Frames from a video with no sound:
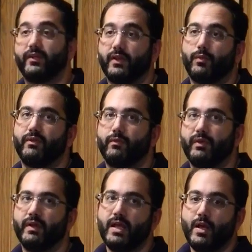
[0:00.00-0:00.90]
And I think we
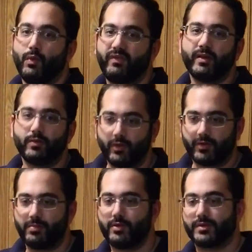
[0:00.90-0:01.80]
we we've handled all
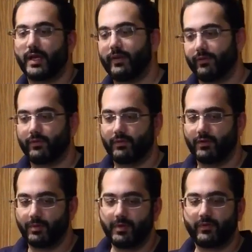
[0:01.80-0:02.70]
the computer science.
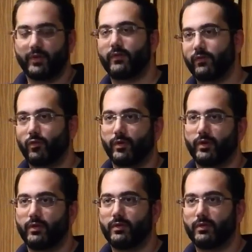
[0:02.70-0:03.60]
The computer science is sorted.